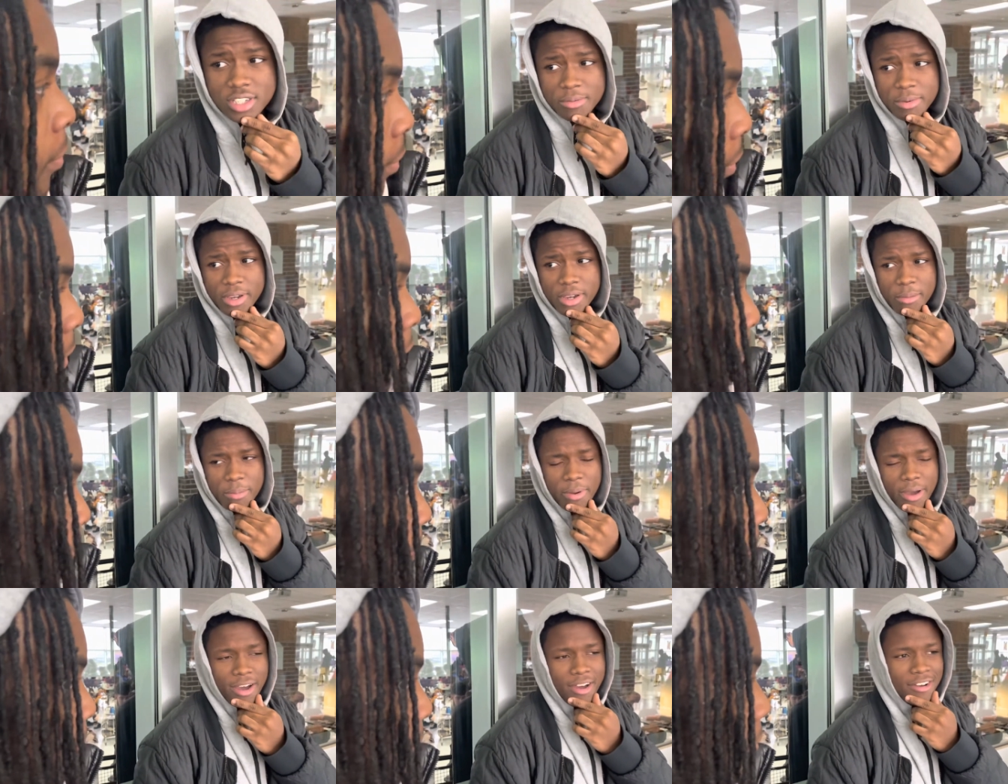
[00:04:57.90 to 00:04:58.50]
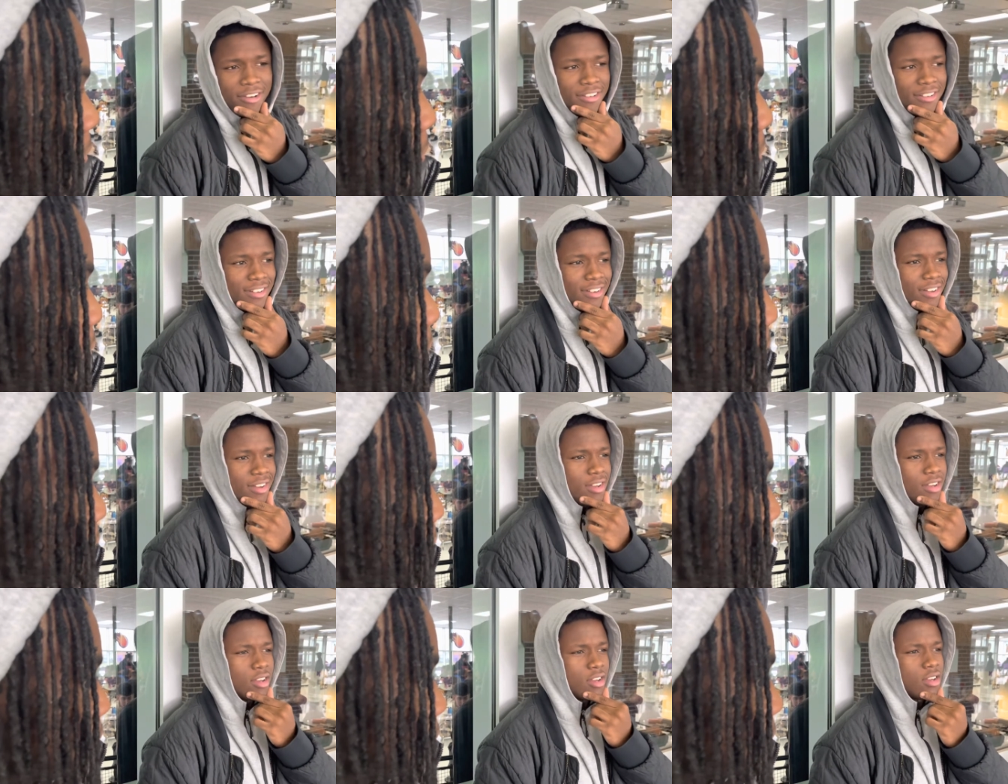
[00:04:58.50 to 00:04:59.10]
to make a pound?
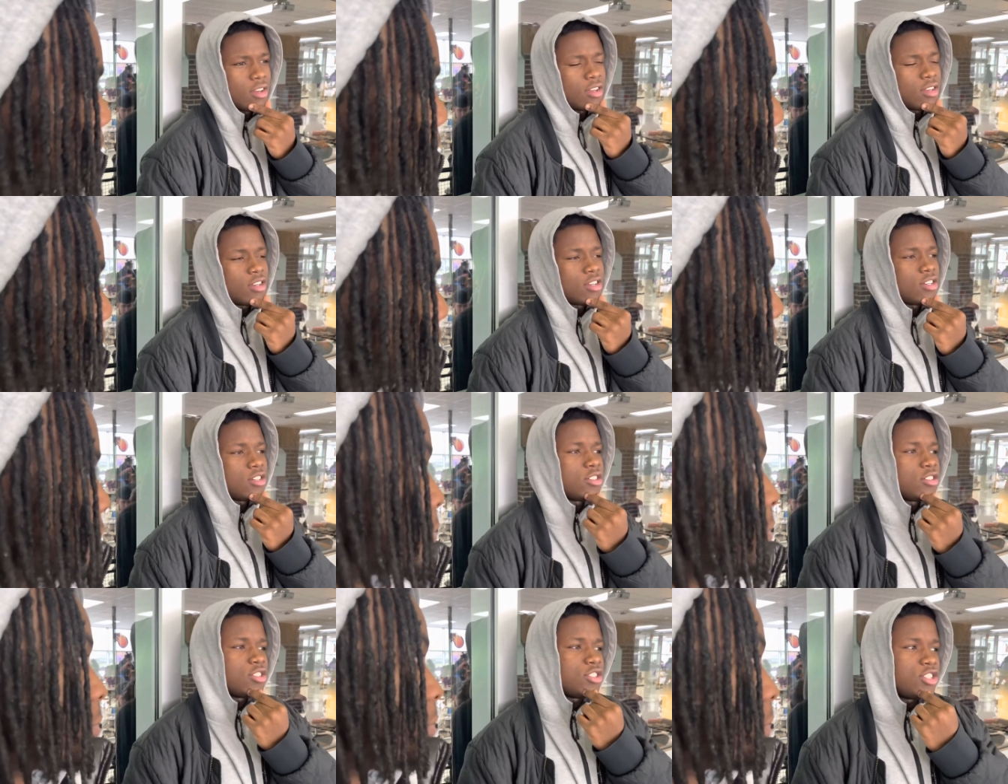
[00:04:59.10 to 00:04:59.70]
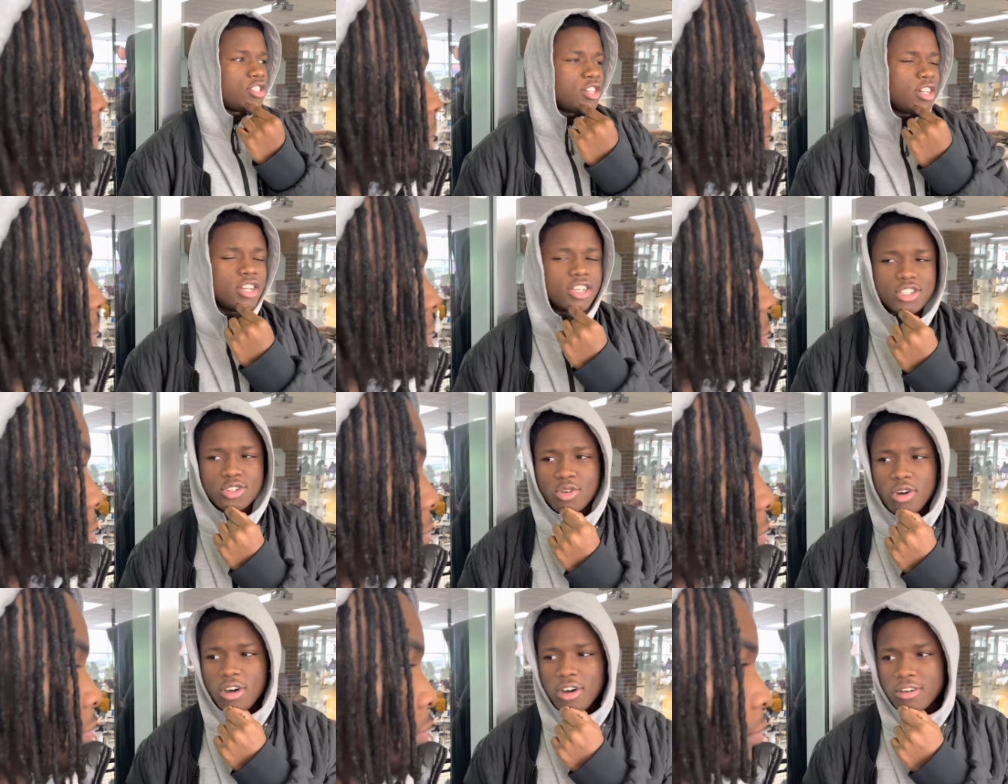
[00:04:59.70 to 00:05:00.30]

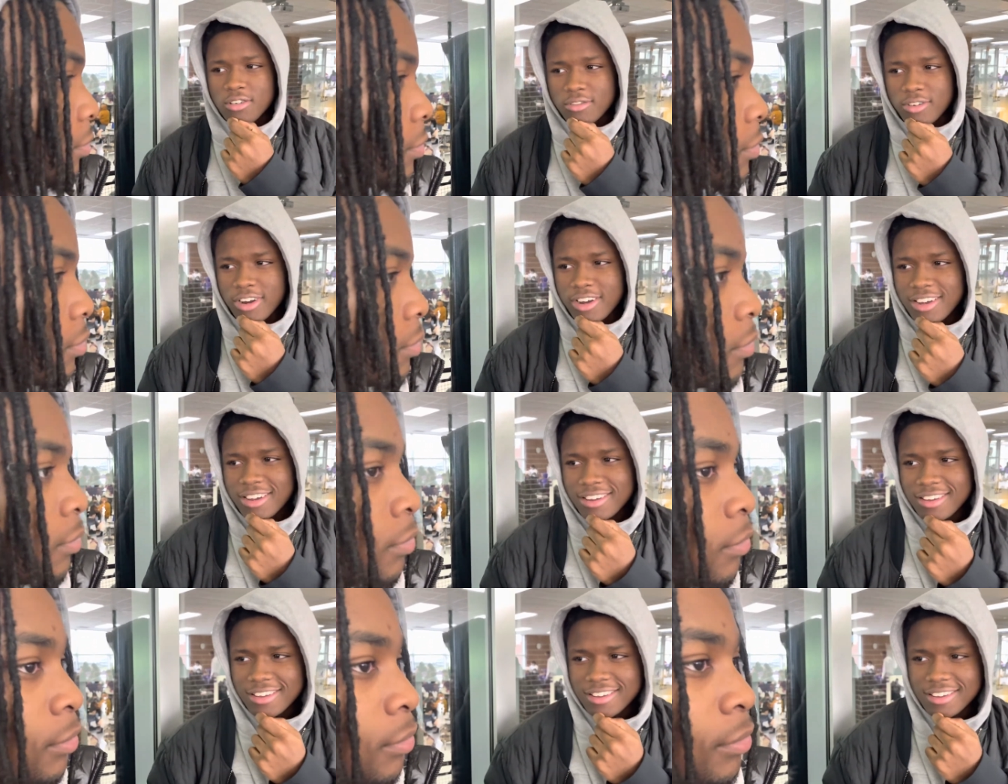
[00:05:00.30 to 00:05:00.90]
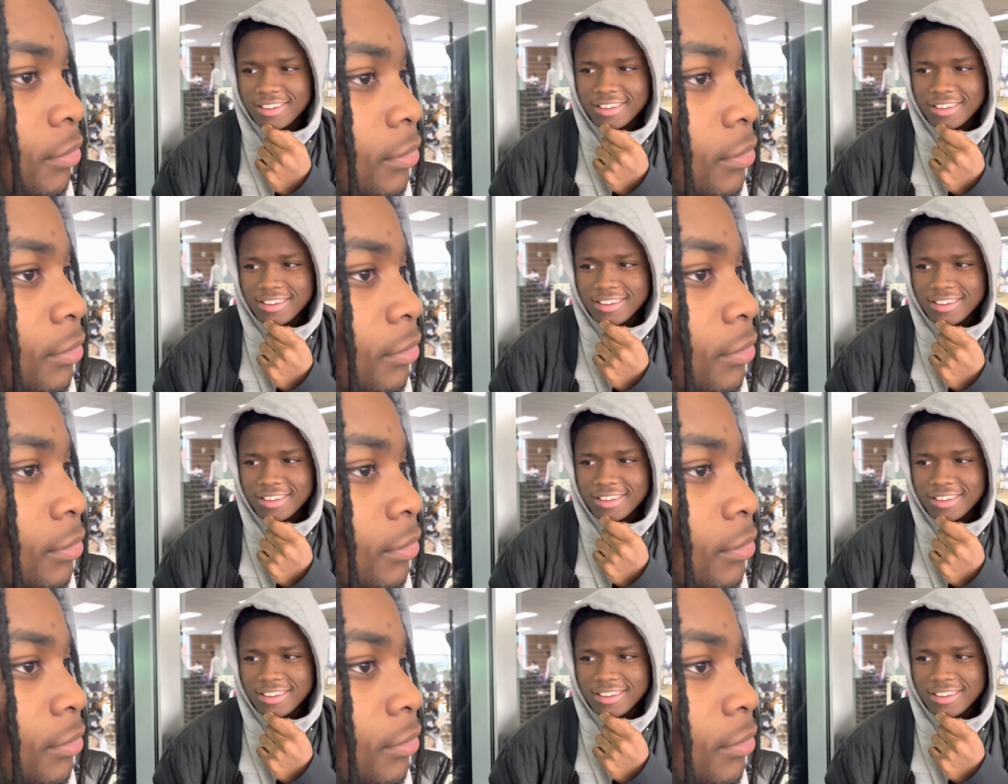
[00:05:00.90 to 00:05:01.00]
12, right?